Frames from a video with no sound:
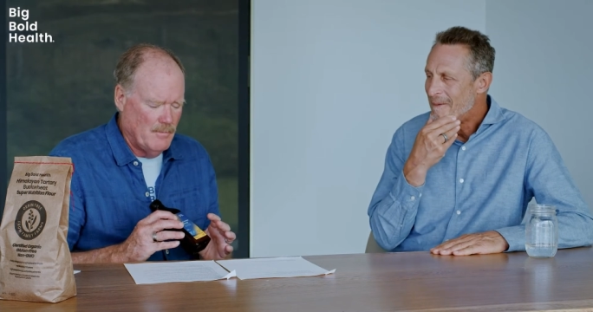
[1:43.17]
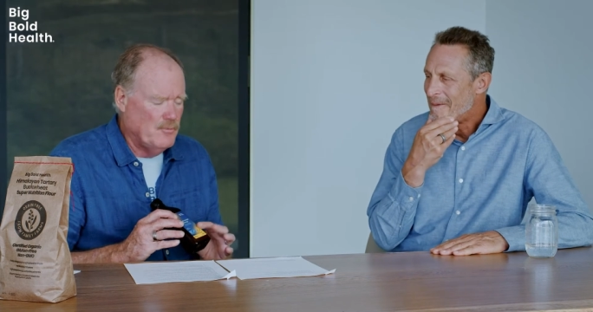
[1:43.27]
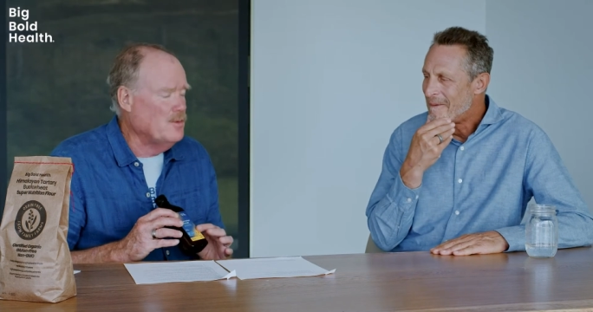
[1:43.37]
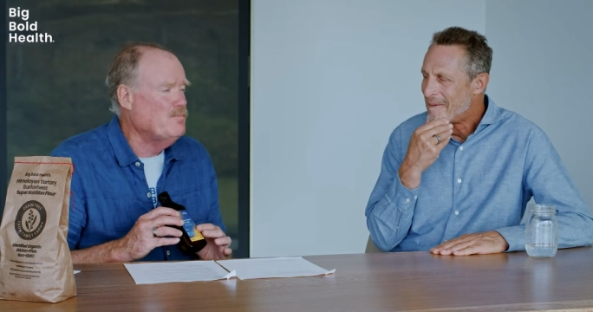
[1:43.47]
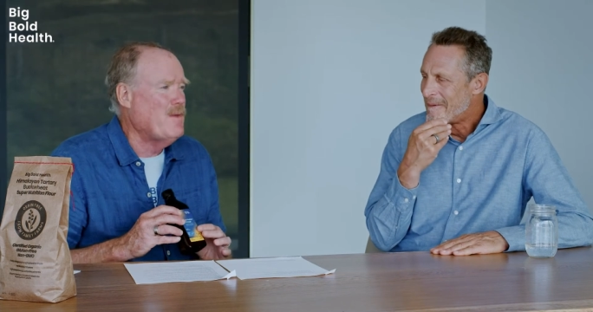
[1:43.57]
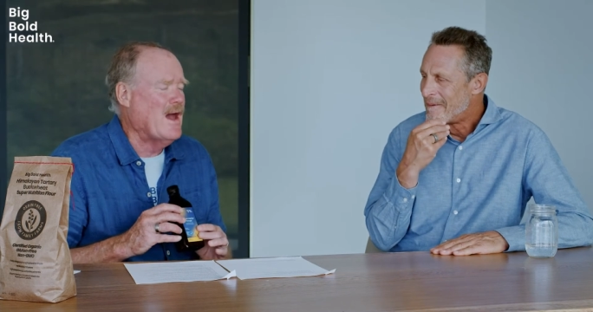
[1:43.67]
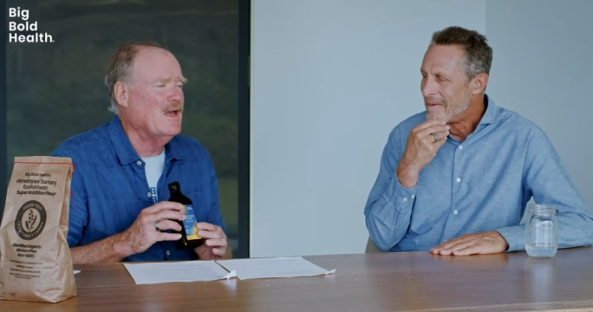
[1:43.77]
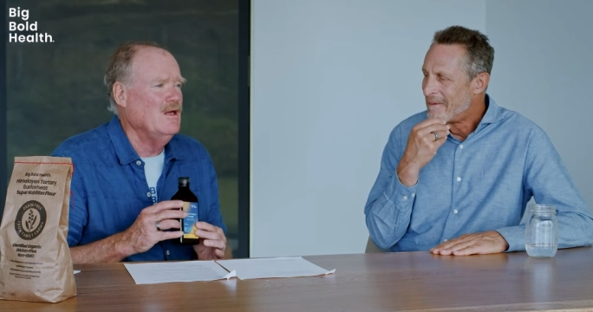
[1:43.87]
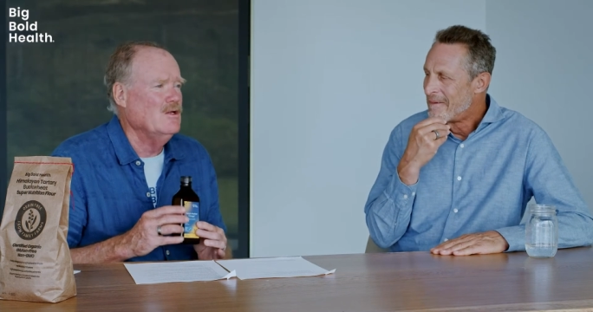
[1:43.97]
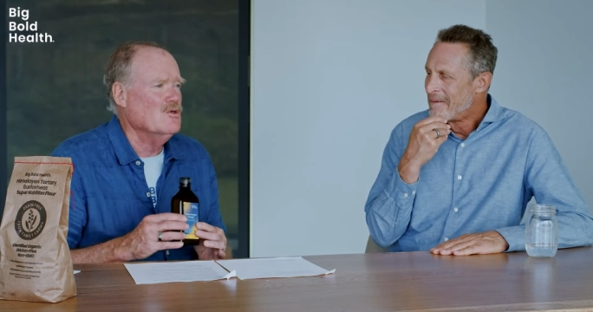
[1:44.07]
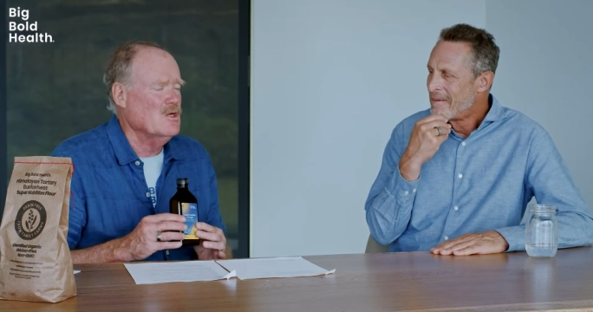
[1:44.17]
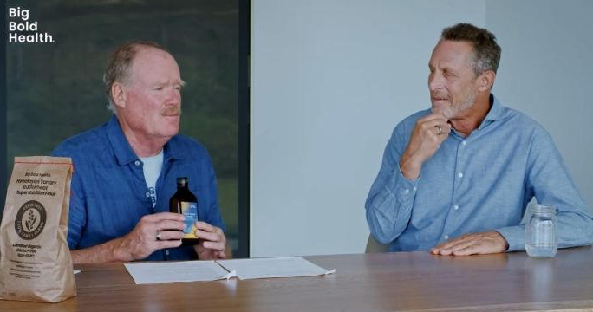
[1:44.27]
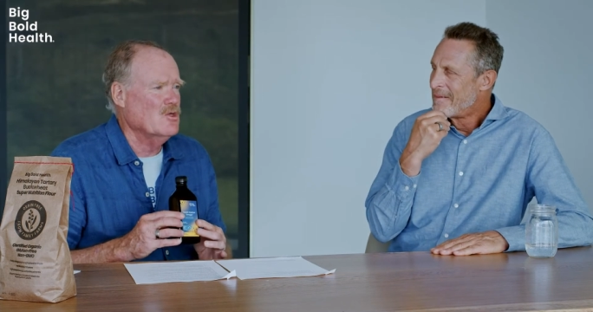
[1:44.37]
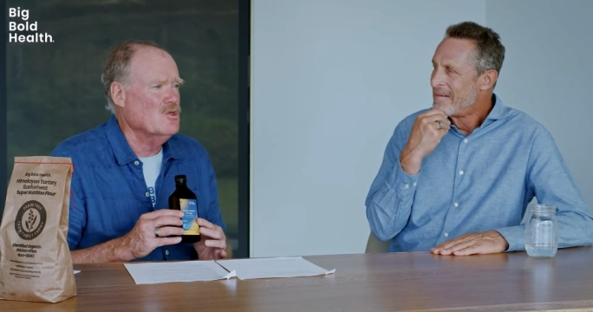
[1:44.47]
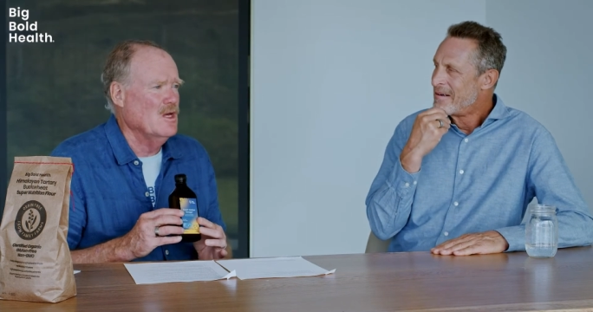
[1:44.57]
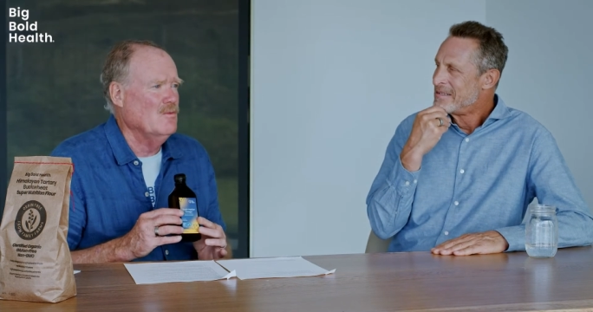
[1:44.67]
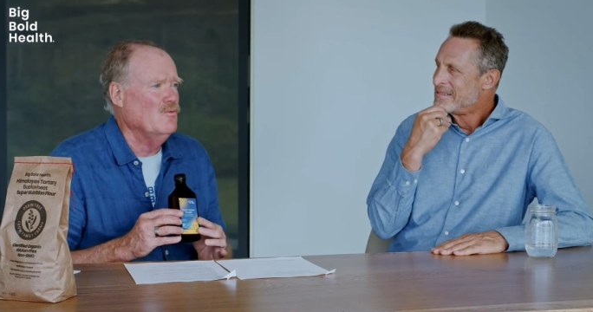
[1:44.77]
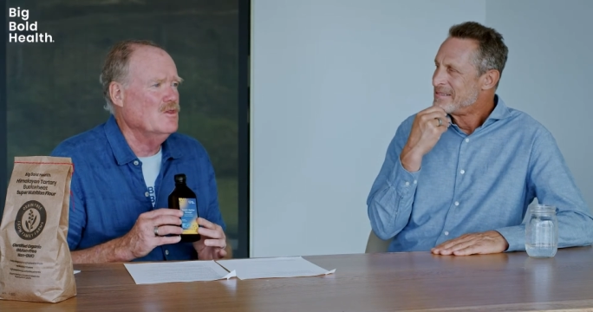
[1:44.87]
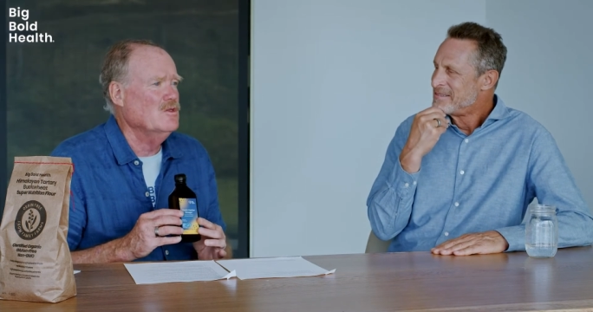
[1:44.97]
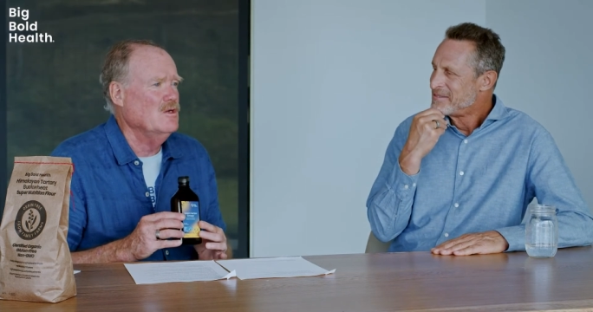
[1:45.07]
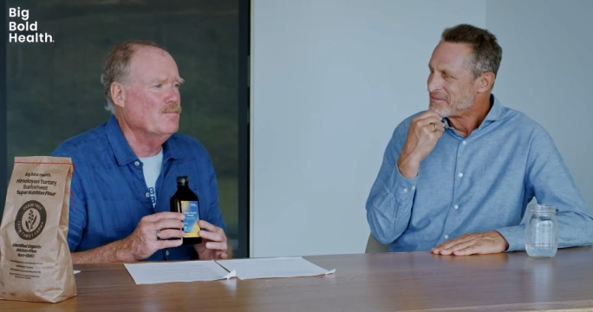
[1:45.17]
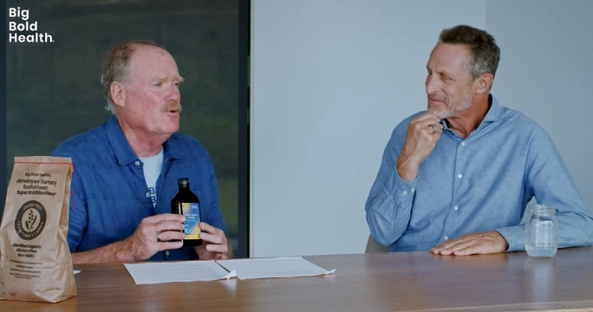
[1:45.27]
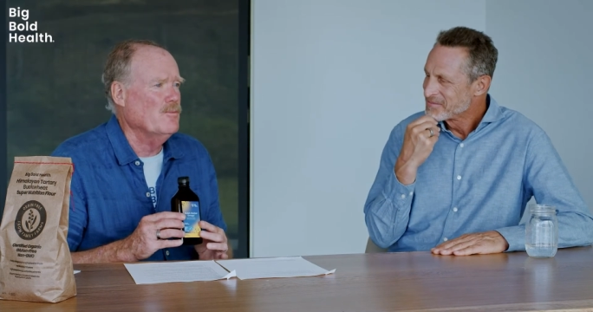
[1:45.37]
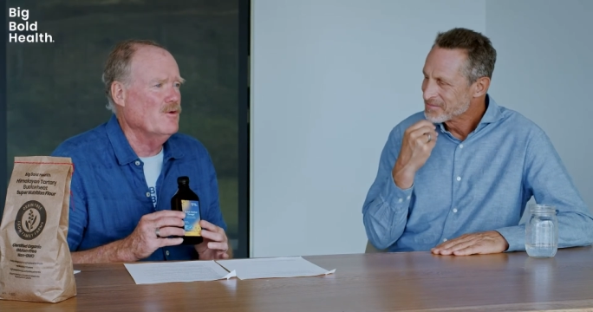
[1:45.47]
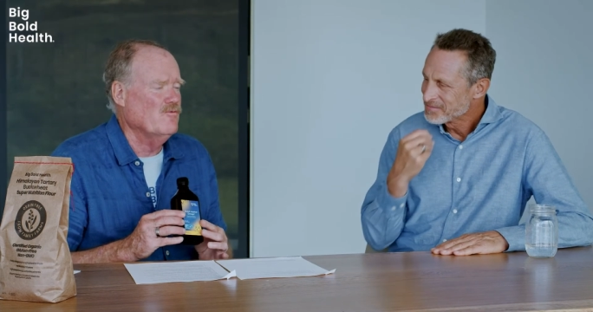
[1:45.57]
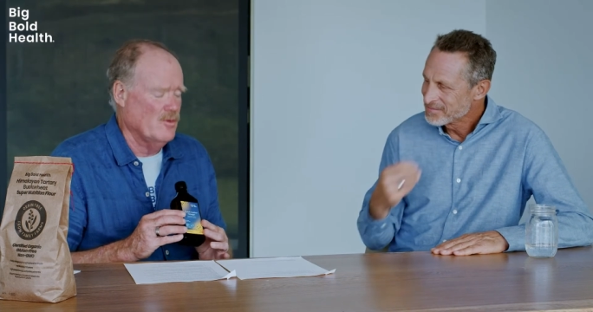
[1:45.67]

Speaker 1: put back in to some extent with the appropriate mm-hmm.